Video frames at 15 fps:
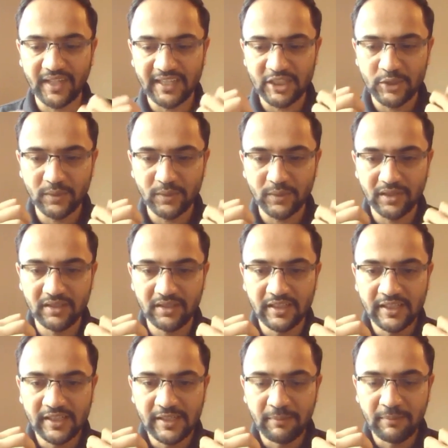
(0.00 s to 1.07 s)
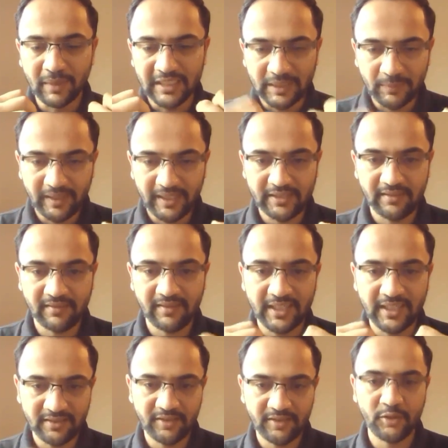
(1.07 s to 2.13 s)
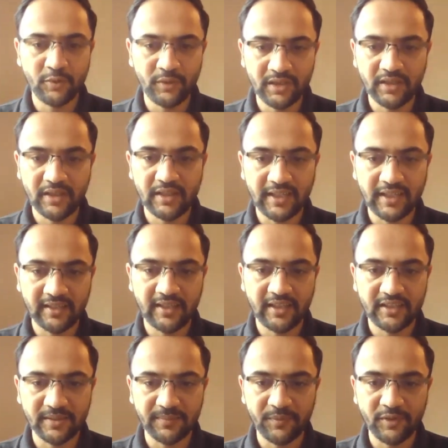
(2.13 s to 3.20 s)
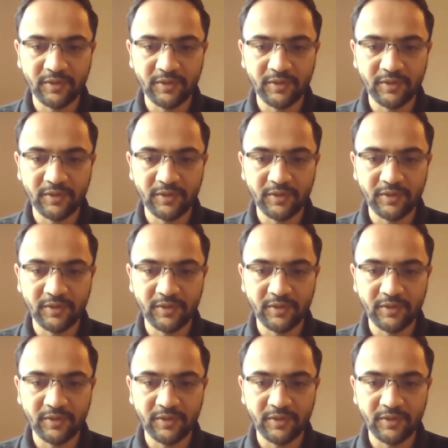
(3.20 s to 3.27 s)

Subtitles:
actual multiplications and additions you do in the architecture.